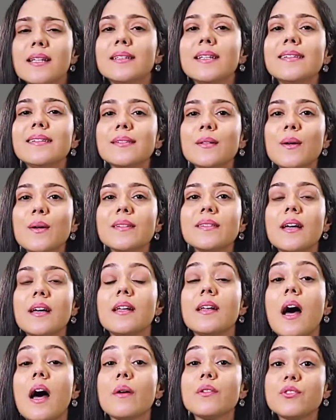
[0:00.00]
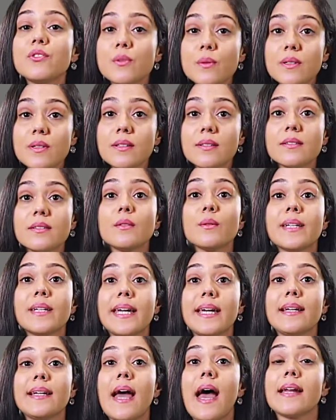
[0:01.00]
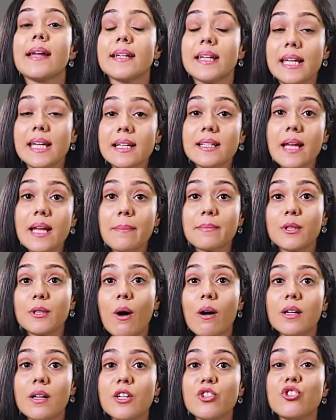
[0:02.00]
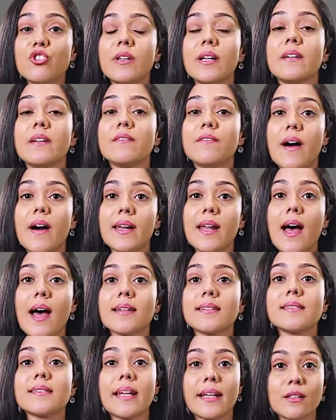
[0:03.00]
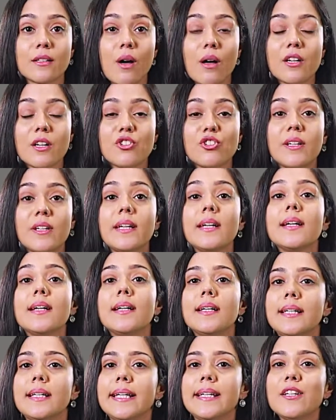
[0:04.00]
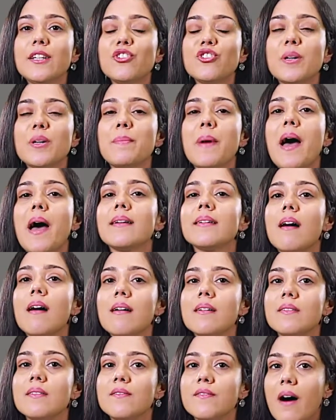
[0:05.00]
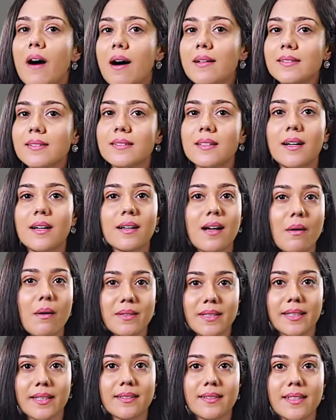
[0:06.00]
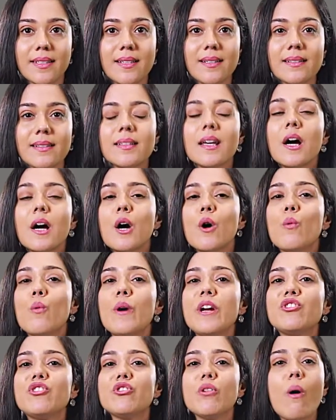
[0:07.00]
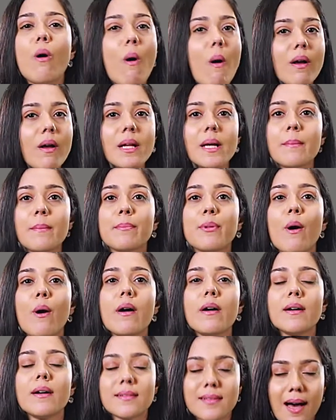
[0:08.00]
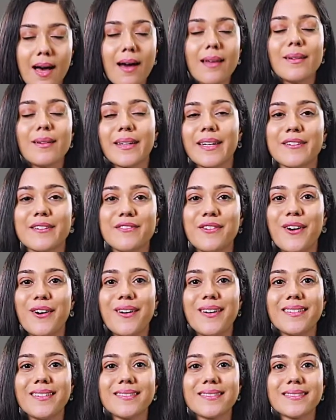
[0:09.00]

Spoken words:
This course allows students to gain an in-depth knowledge in finance, technology, leadership, and advanced accounting skills, which all employers are looking for.